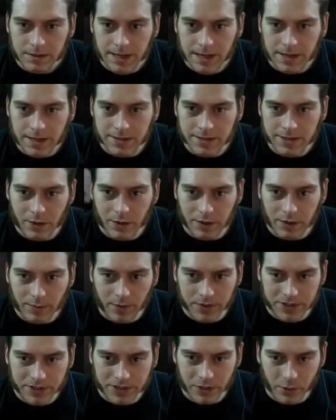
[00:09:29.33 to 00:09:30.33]
Dan is the only
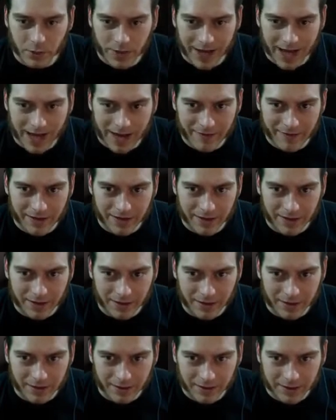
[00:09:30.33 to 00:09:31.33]
person who we haven't
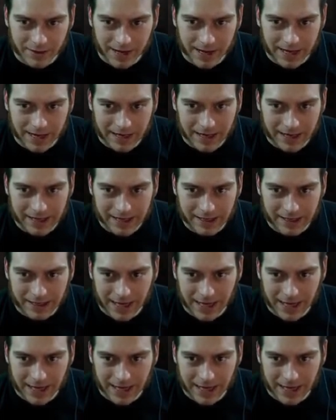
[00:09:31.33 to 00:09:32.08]
taken any